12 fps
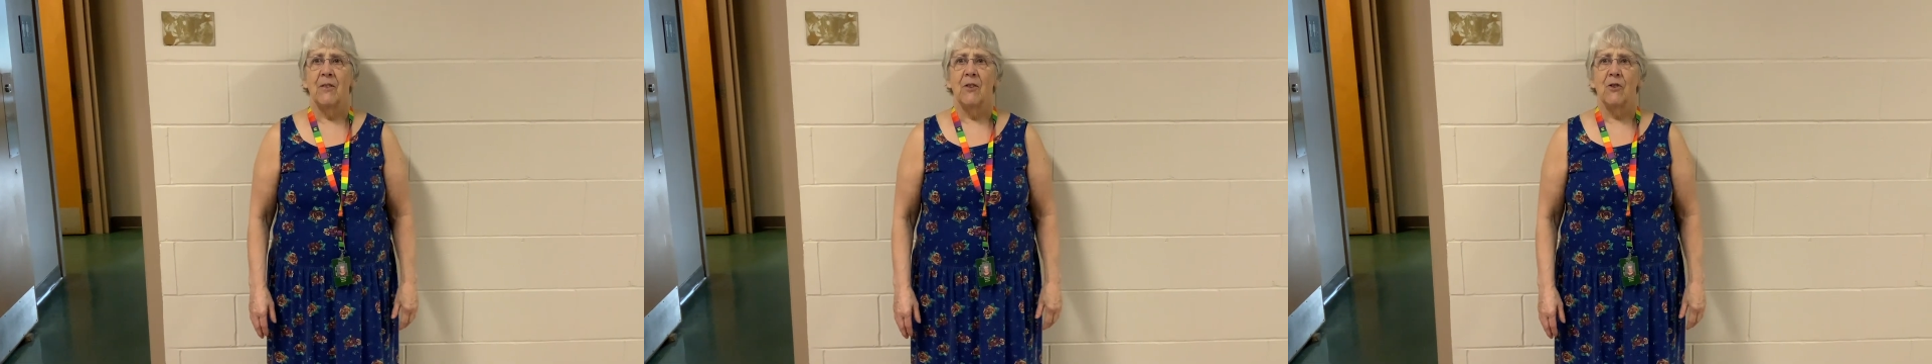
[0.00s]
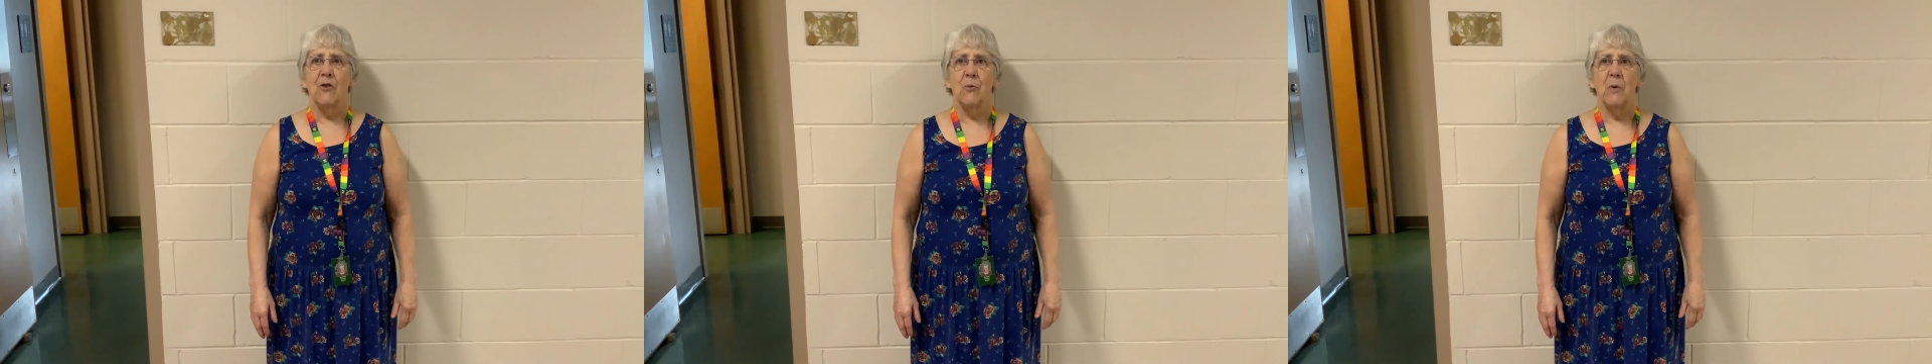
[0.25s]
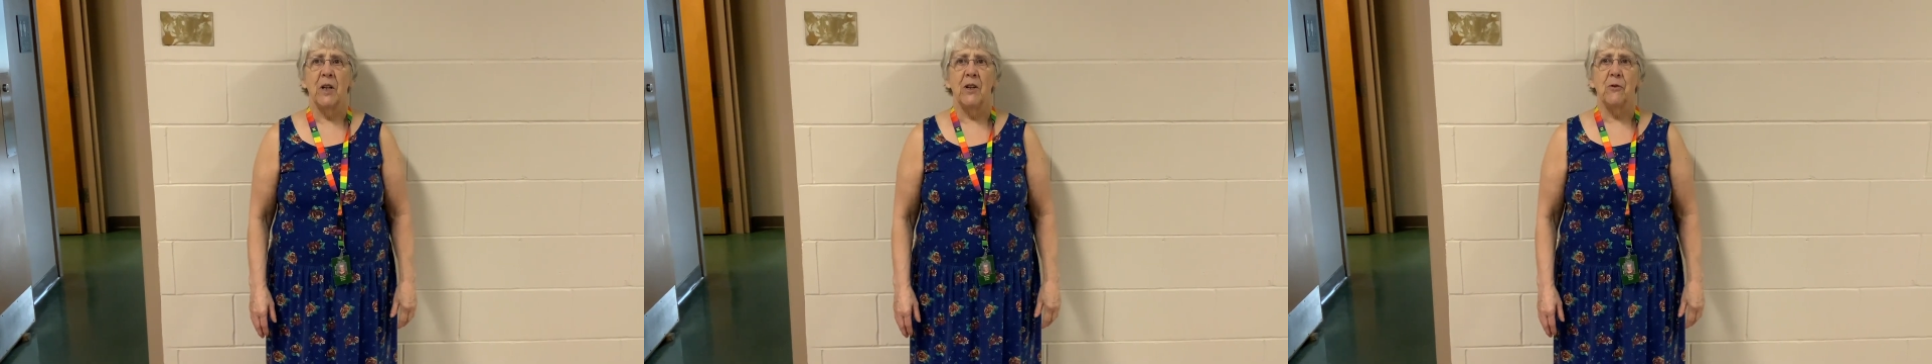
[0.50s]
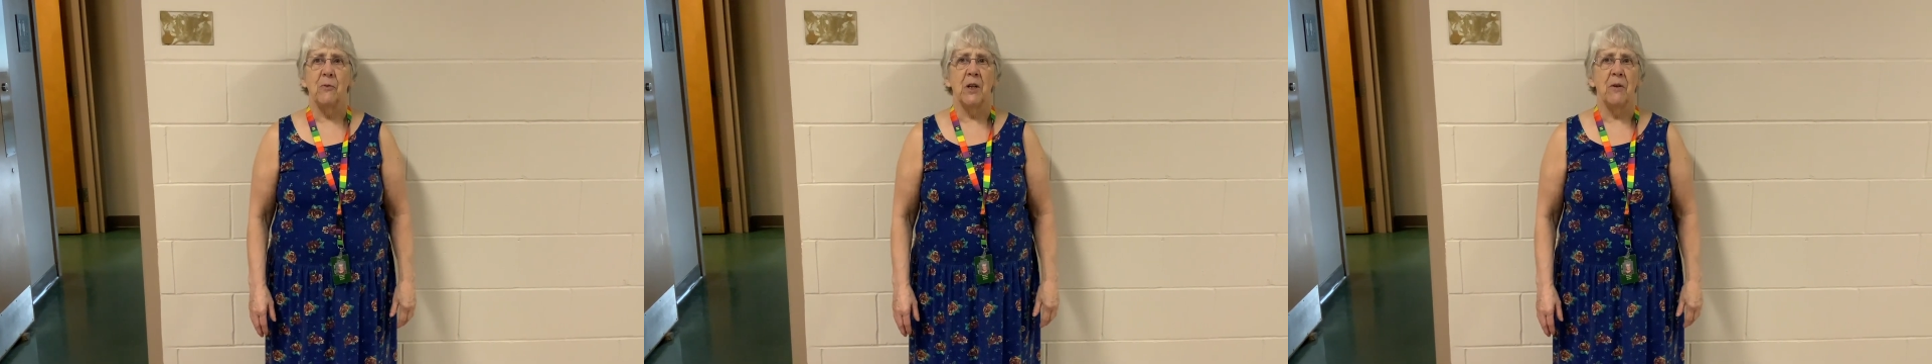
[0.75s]
The
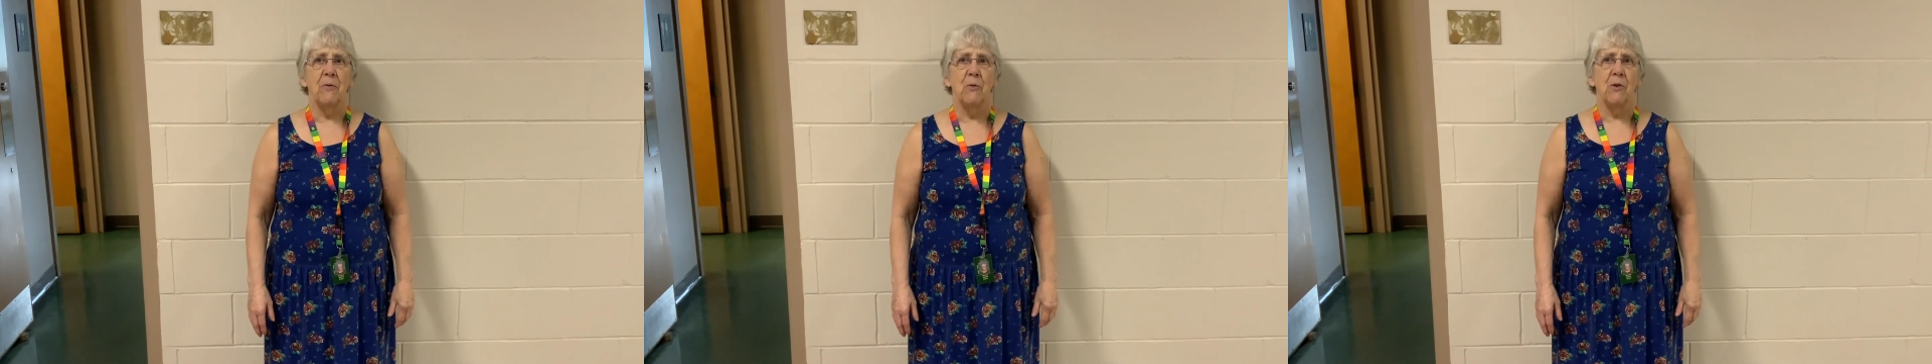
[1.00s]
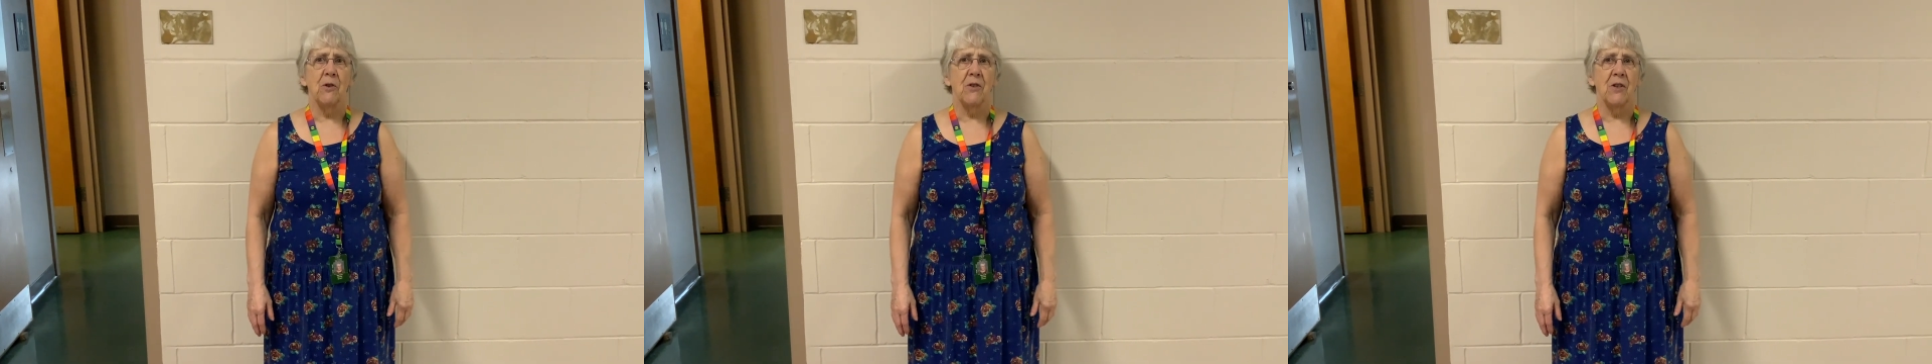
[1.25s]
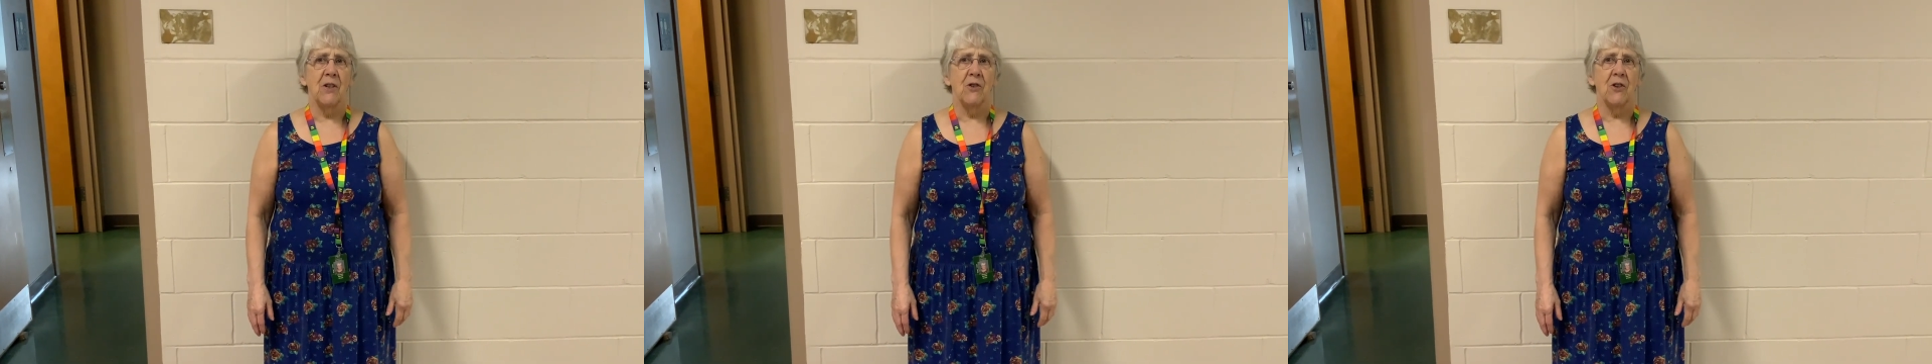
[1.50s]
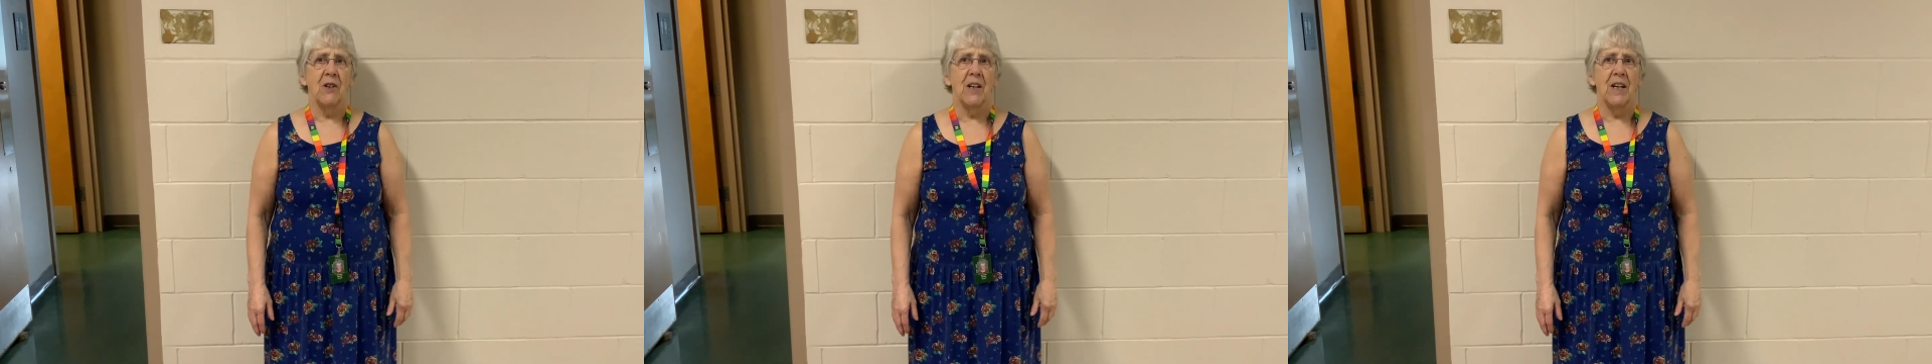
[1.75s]
2024
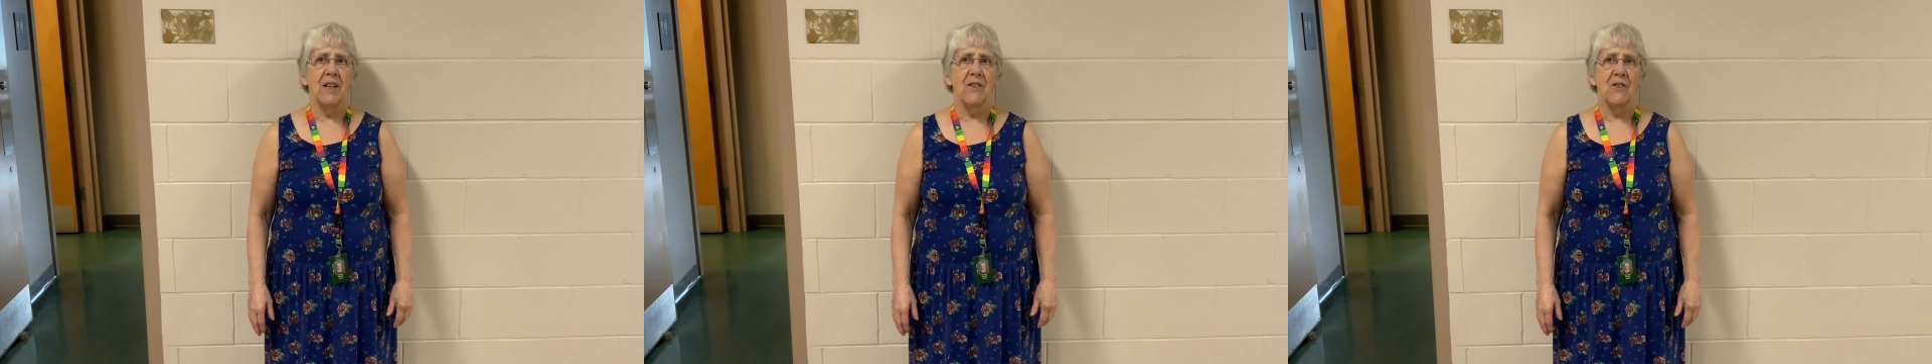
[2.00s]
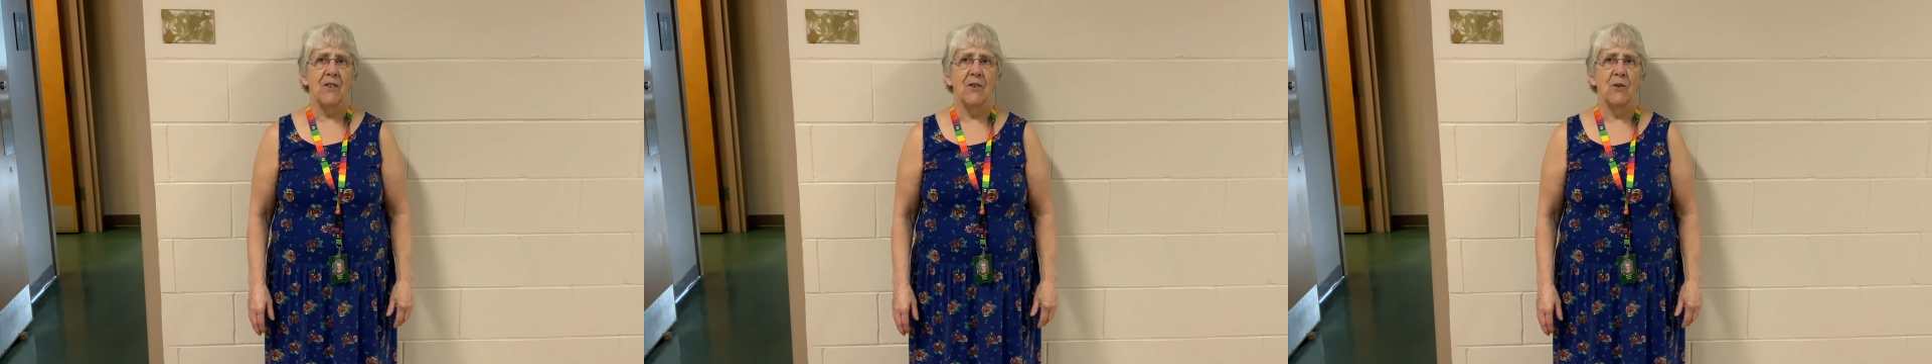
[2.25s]
senior class?